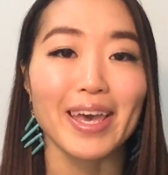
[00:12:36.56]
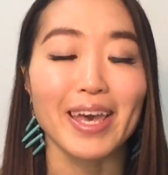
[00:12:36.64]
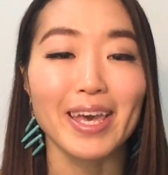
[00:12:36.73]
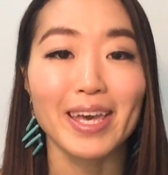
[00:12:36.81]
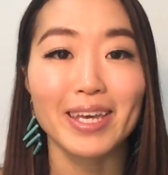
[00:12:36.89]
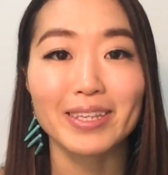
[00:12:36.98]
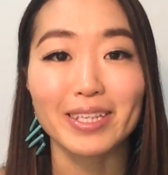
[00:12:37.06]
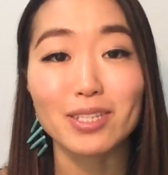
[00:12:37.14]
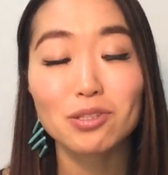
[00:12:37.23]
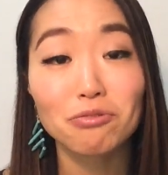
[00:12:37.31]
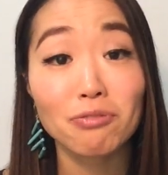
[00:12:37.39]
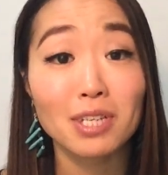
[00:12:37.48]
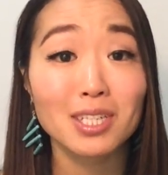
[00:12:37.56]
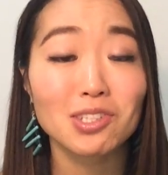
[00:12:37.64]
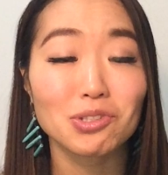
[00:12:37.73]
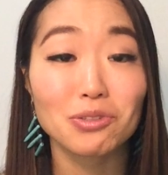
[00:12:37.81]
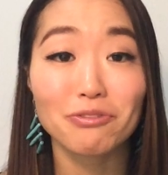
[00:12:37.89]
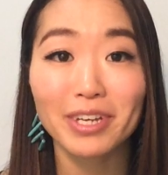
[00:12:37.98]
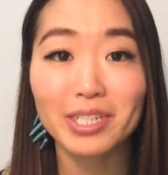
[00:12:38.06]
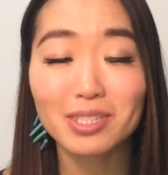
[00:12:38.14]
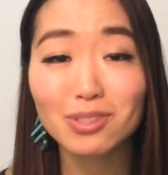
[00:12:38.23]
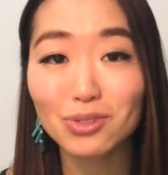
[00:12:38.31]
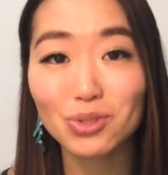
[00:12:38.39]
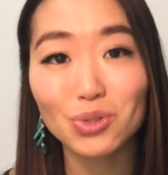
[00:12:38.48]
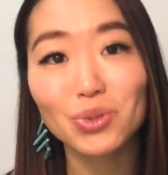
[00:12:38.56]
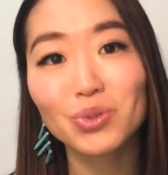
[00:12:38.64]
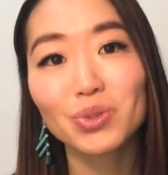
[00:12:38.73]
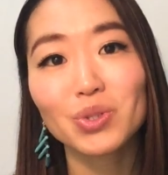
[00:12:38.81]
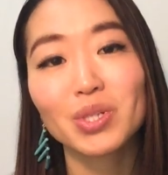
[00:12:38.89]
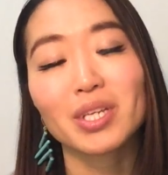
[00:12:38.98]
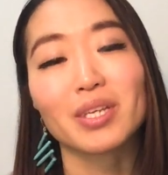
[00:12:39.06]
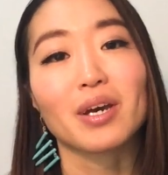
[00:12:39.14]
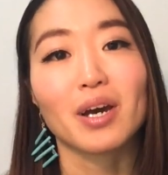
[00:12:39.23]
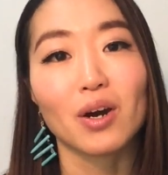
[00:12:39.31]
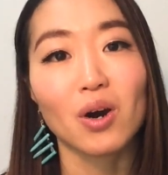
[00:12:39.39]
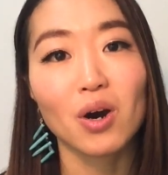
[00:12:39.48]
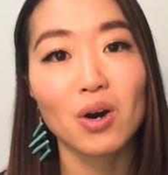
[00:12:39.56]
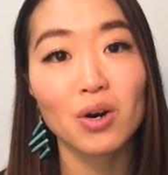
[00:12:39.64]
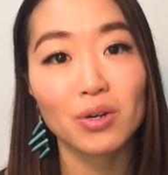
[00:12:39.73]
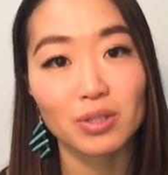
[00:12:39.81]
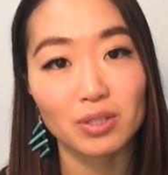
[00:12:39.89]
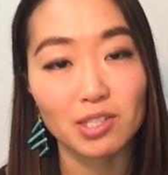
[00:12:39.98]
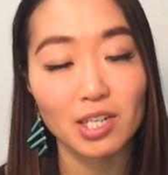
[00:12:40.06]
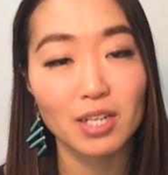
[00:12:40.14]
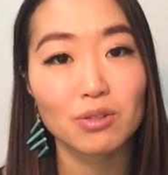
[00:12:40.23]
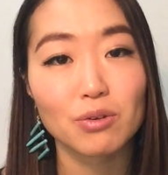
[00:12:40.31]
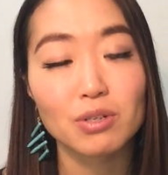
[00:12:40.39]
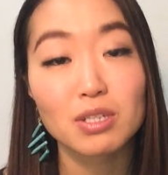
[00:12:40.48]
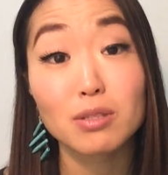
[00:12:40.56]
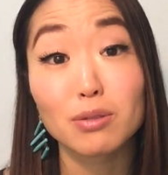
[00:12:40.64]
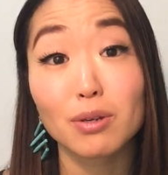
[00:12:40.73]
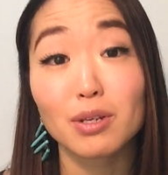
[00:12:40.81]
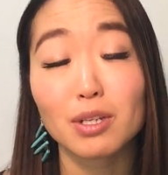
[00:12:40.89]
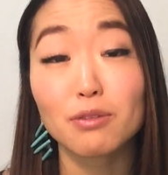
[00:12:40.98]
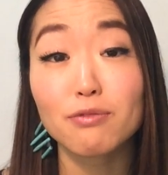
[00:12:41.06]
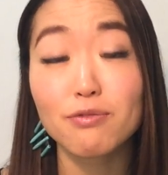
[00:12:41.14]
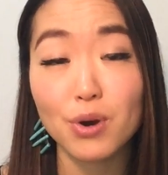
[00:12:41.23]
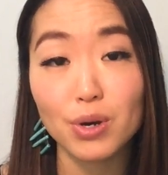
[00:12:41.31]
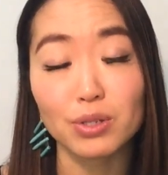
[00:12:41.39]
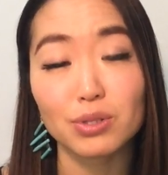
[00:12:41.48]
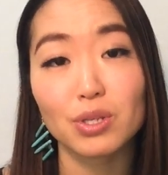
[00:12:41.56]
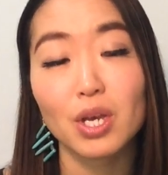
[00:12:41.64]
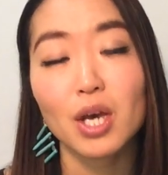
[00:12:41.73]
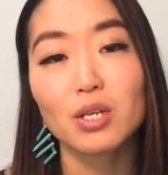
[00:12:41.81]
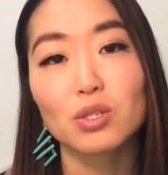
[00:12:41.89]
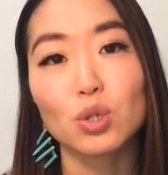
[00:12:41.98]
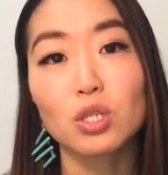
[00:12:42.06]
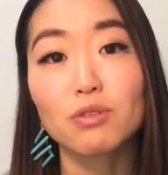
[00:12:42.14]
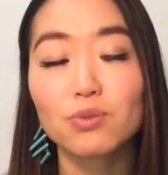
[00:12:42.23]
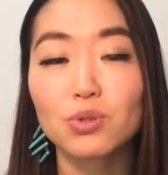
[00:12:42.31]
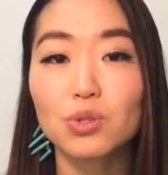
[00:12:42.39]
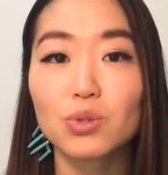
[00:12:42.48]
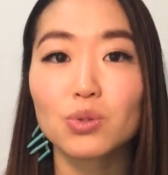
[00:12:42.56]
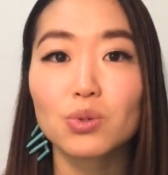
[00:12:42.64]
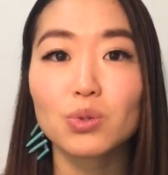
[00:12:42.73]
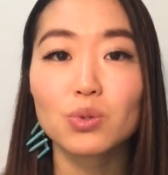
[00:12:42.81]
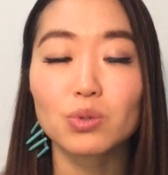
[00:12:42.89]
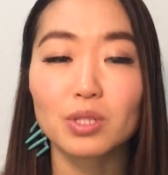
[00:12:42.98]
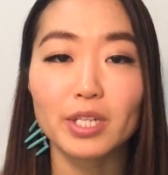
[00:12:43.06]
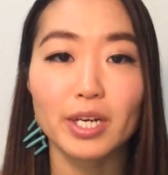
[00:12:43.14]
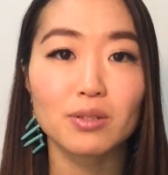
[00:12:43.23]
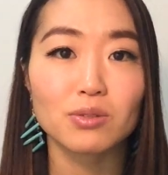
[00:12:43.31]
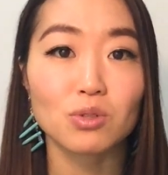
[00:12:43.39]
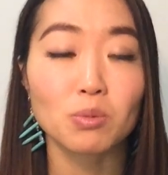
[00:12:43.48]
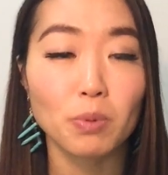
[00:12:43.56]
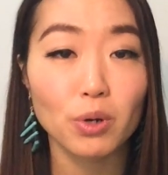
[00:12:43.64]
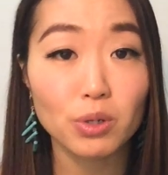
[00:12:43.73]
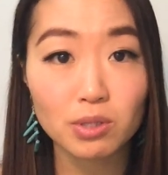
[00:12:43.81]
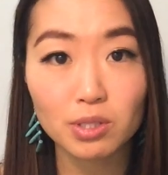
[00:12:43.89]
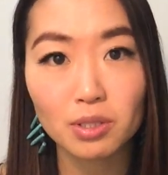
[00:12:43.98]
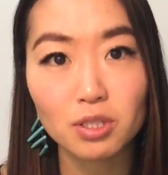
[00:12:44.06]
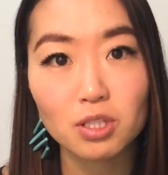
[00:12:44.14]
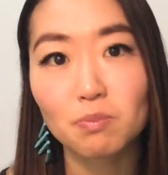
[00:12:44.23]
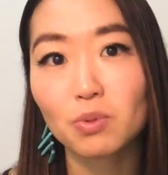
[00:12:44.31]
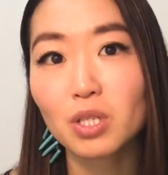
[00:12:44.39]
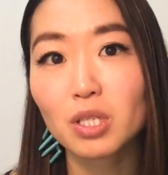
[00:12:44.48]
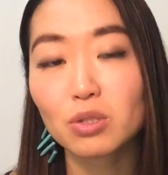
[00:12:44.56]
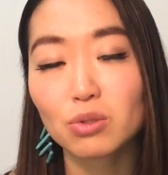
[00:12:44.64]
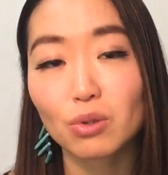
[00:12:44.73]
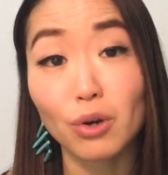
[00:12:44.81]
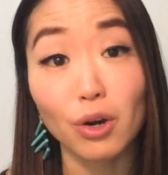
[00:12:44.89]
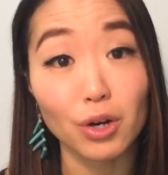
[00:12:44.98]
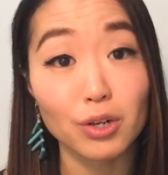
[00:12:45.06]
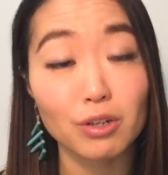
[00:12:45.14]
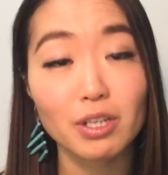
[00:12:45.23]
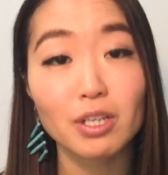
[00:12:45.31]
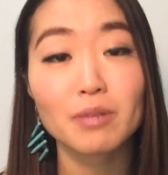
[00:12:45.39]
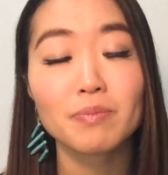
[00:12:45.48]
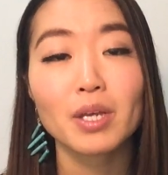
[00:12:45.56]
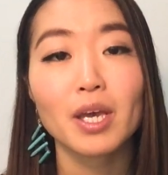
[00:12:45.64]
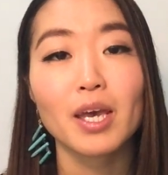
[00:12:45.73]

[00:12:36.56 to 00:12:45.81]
And it's finishing very soon on January 31st. So if you would like to purchase, please do hurry.